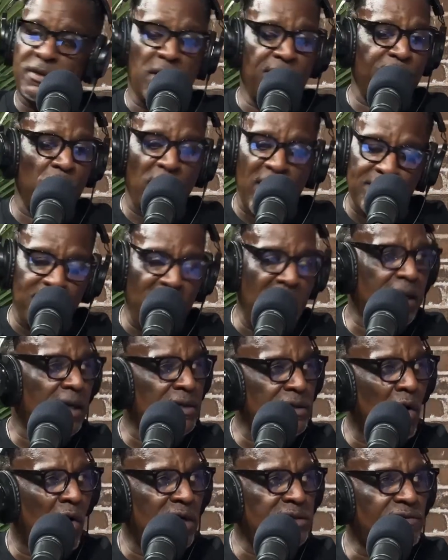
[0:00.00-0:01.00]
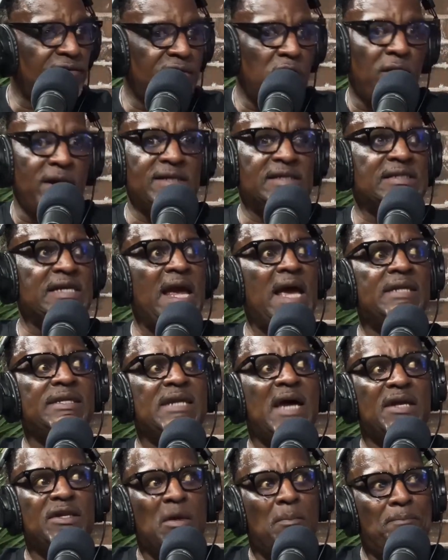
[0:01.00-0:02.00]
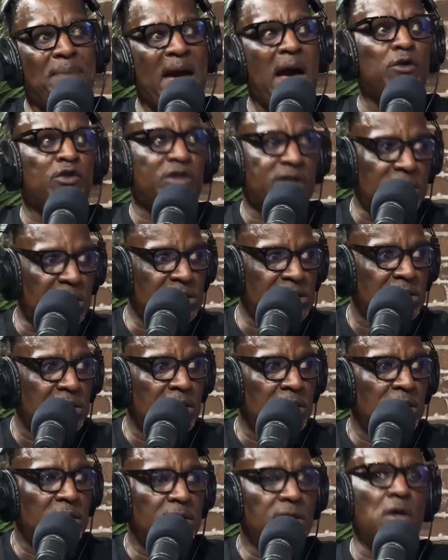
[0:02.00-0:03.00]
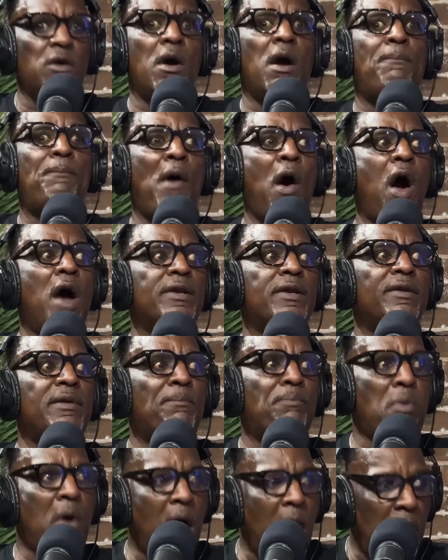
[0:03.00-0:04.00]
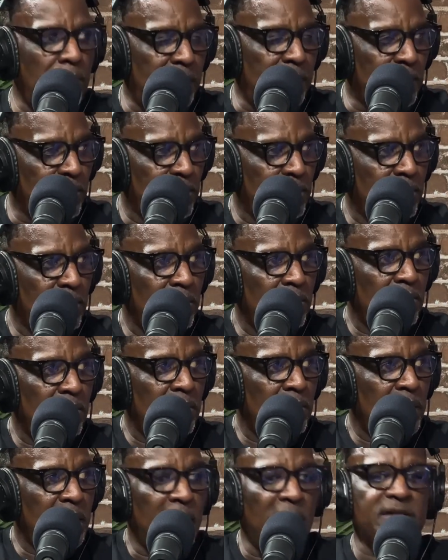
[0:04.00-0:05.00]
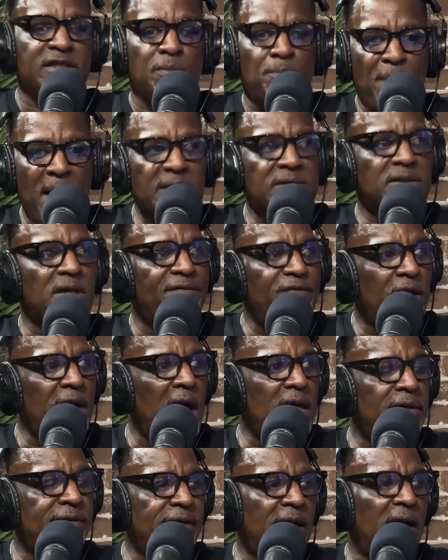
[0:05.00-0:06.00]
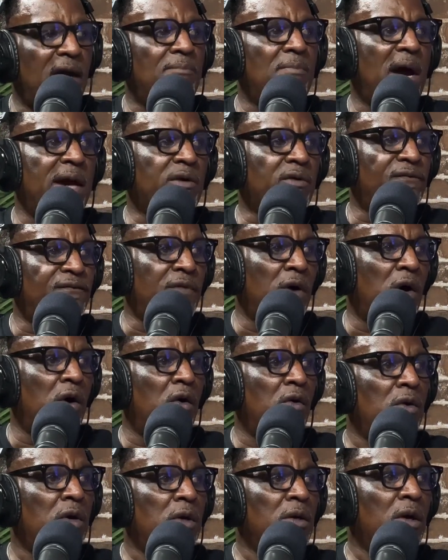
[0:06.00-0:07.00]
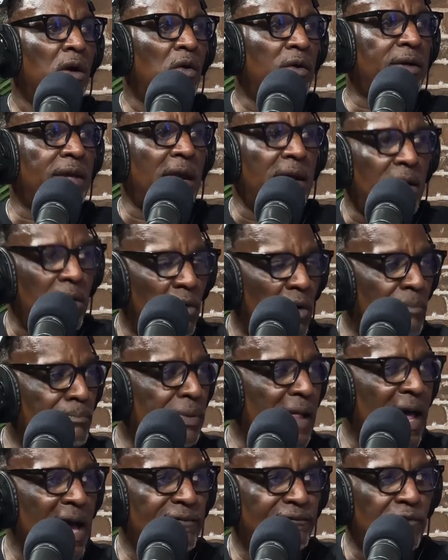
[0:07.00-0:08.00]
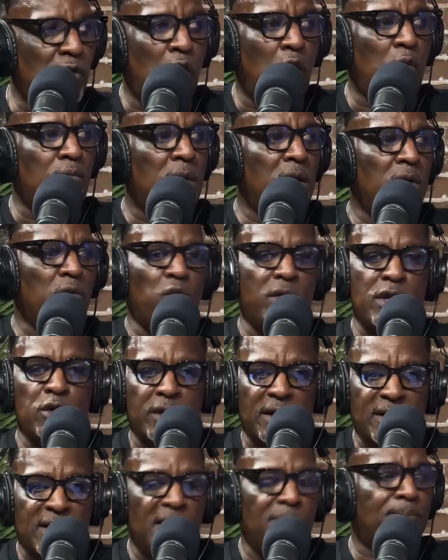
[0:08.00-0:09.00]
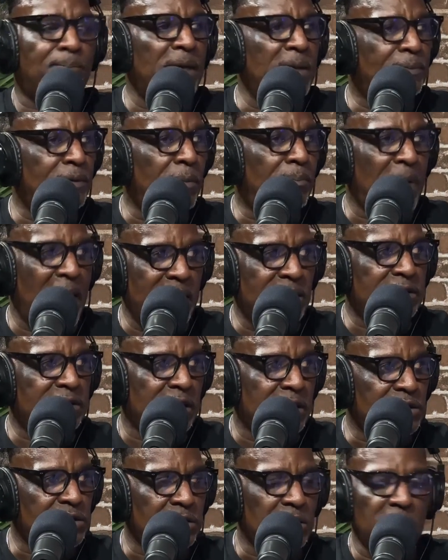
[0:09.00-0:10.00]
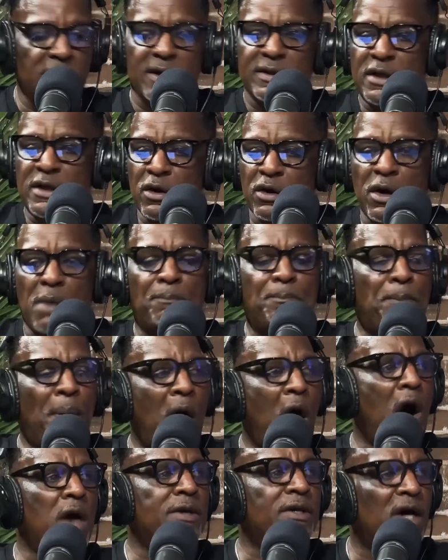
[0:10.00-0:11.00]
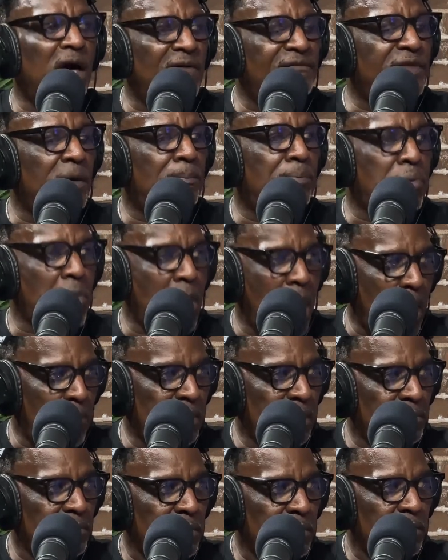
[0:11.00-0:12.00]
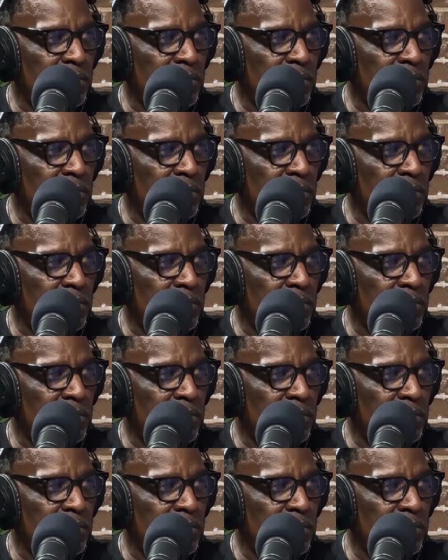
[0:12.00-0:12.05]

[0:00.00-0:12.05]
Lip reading: If you ain't making noise, if you ain't saying nothing about this, you're a part of the problem. Especially if you got a damn microphone, okay, or a platform where you can get people to pay attention. You're a part of the problem.